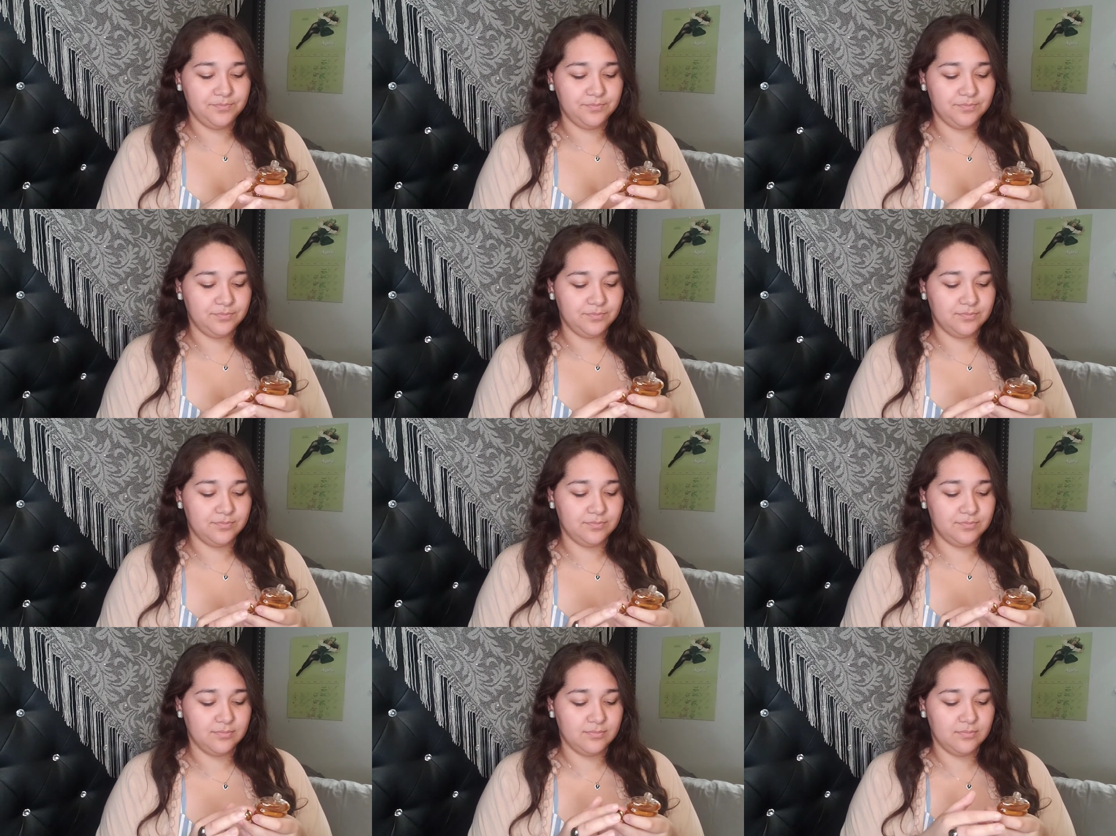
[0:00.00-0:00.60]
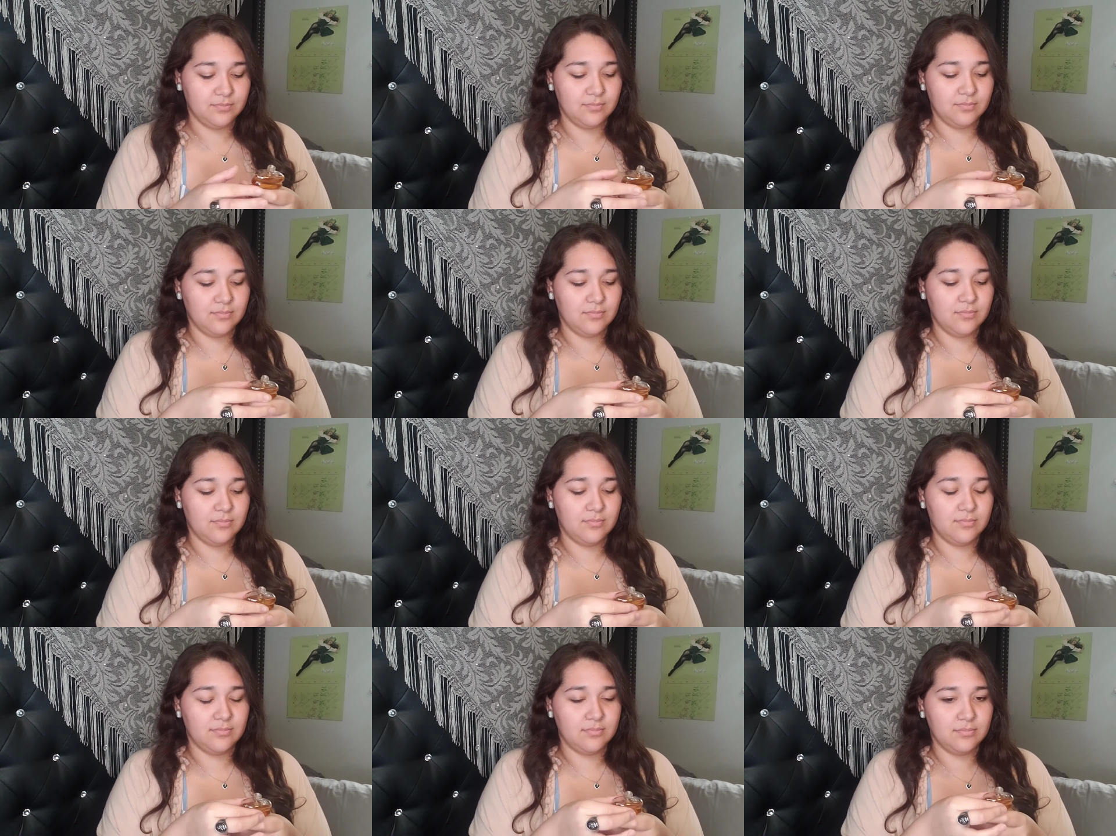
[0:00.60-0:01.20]

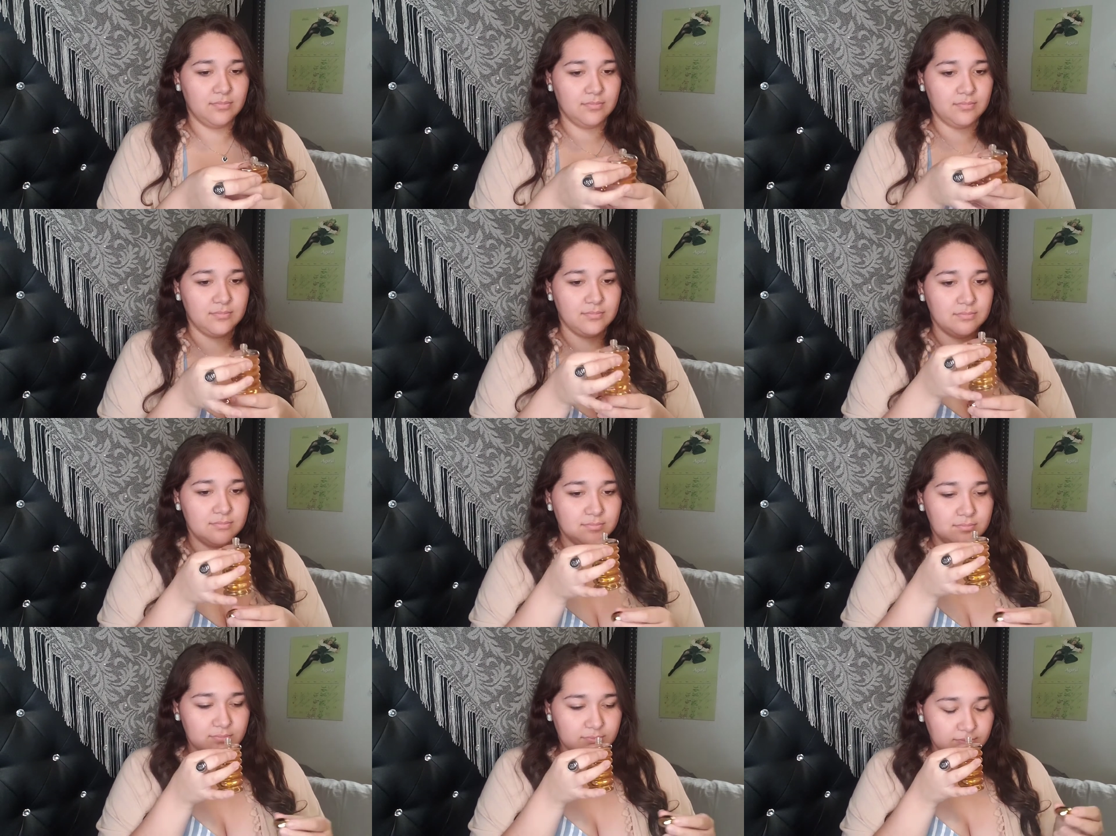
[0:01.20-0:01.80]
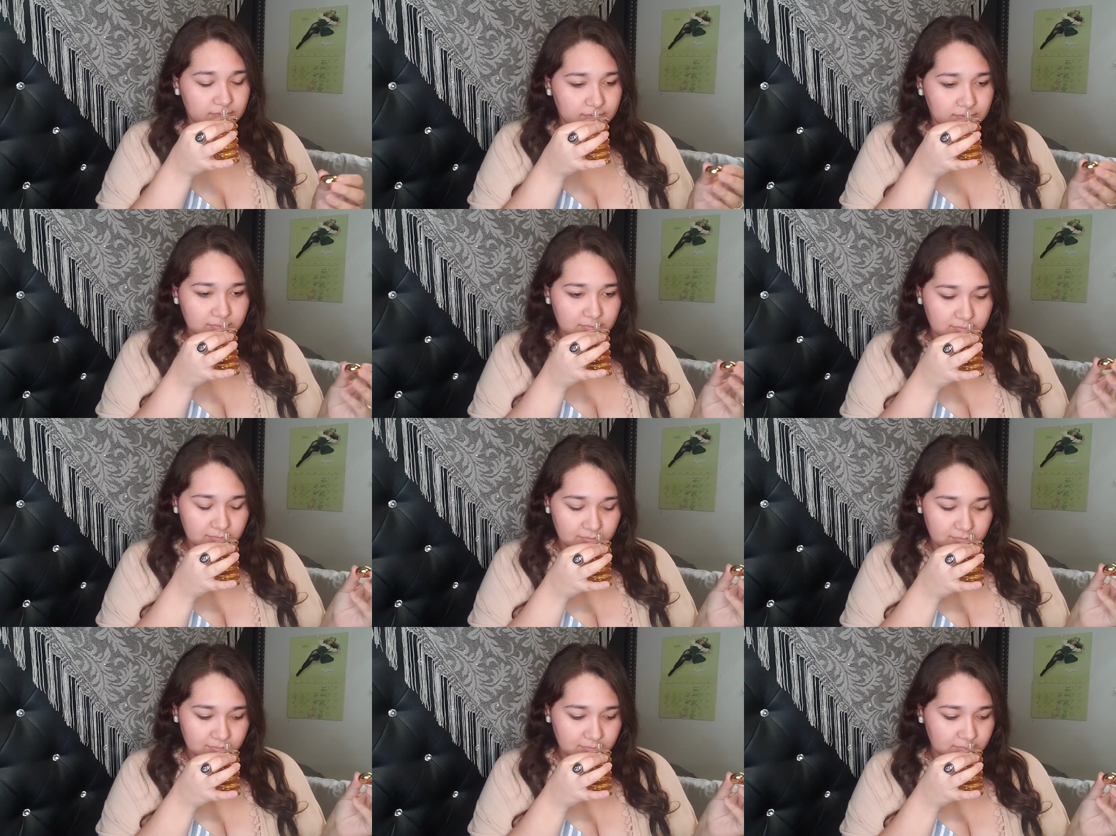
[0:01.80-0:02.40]

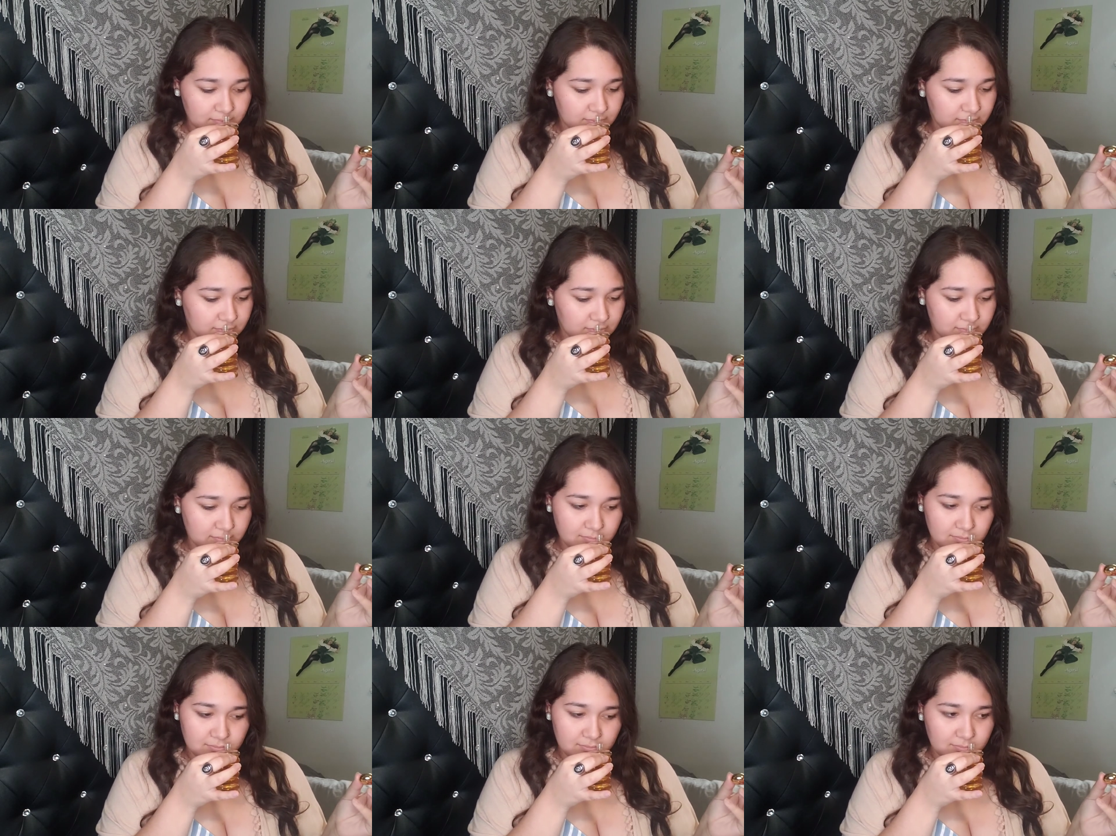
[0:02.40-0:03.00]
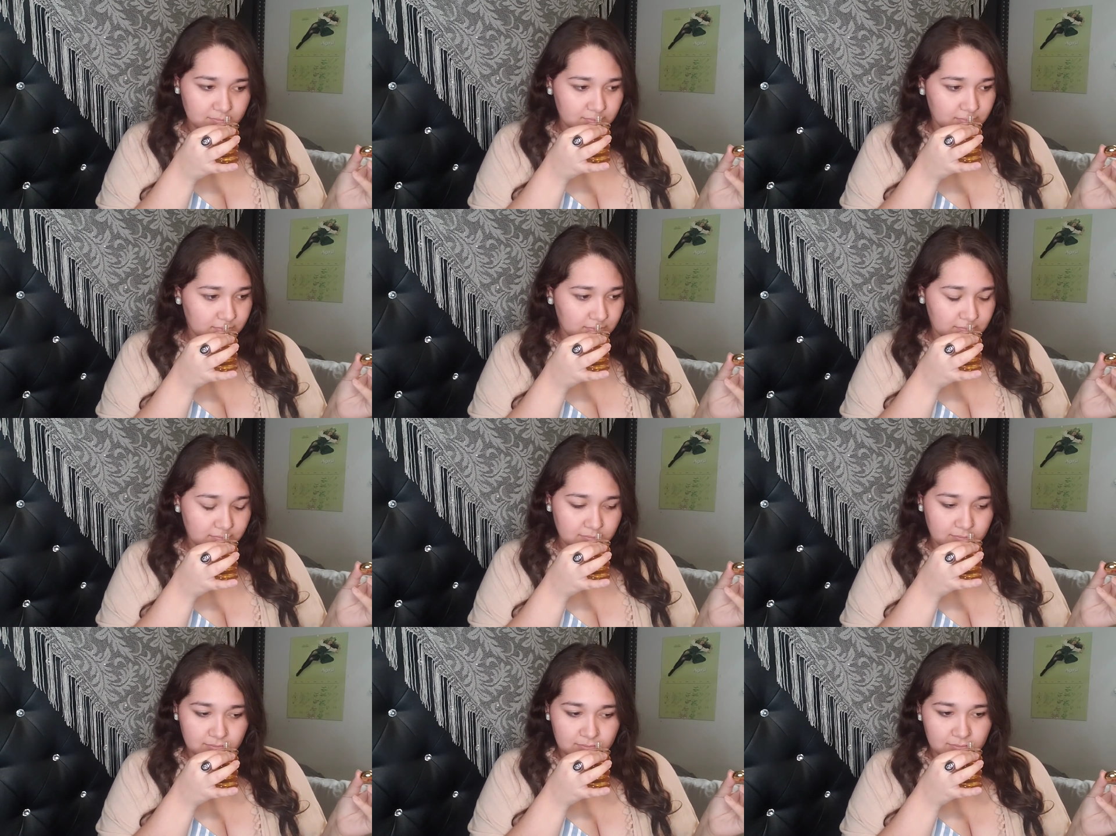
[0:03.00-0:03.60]

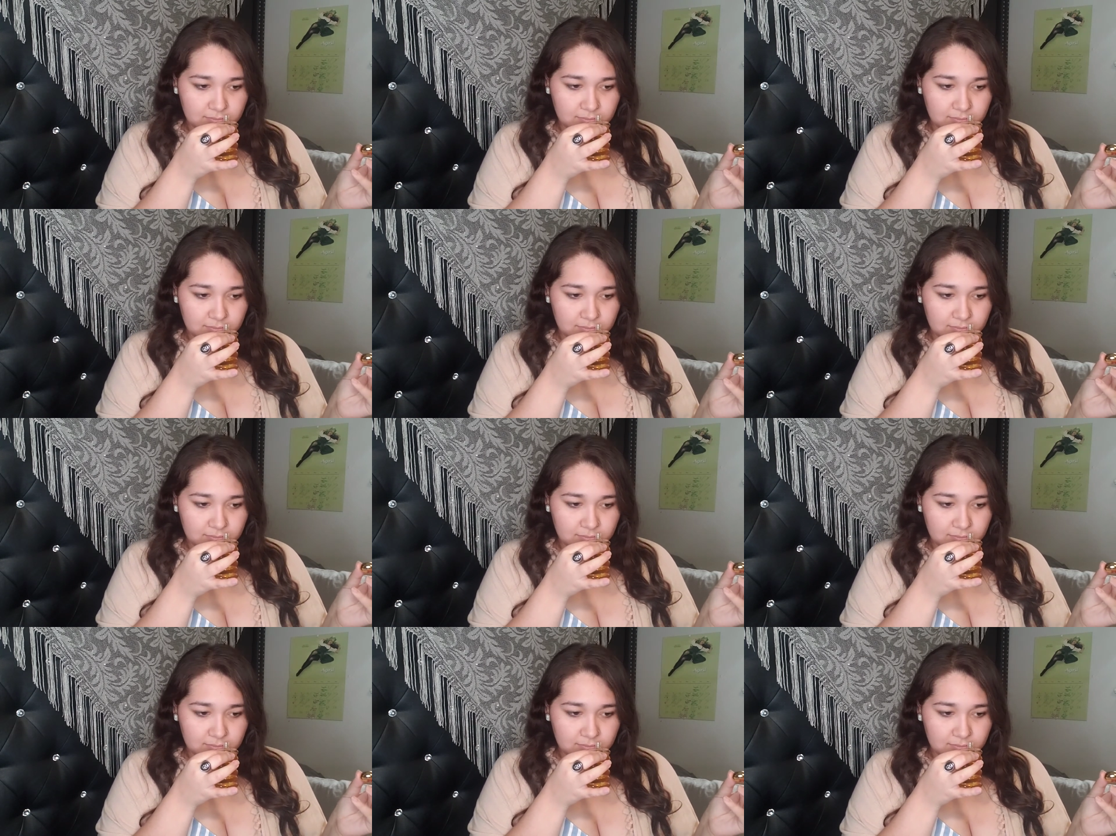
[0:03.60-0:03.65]
[no speech]